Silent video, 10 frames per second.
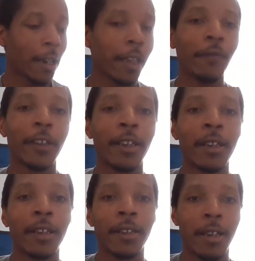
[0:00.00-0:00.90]
I keep
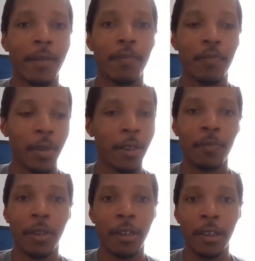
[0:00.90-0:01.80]
forgetting that
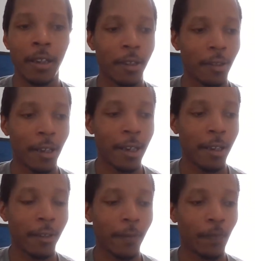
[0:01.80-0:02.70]
B&B is
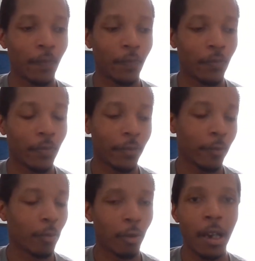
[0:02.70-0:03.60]
like,
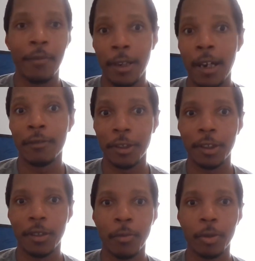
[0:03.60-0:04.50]
well, I
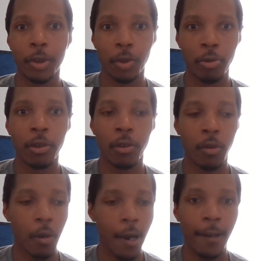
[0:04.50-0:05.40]
obviously it's the most
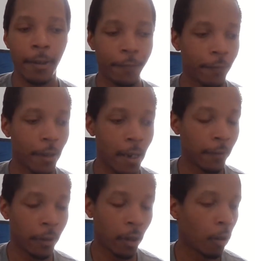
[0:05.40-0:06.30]
shorter out of
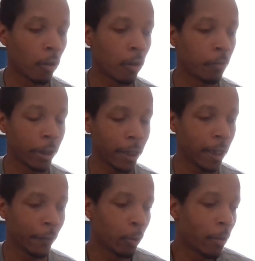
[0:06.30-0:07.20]
the whole, but
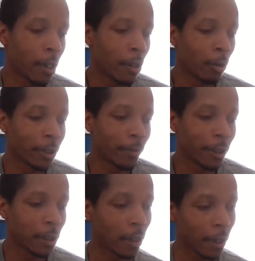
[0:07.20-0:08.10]
even when I know some,
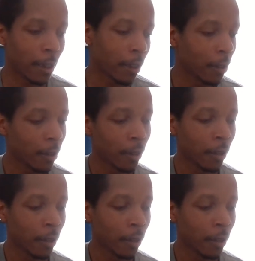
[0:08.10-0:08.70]
just like,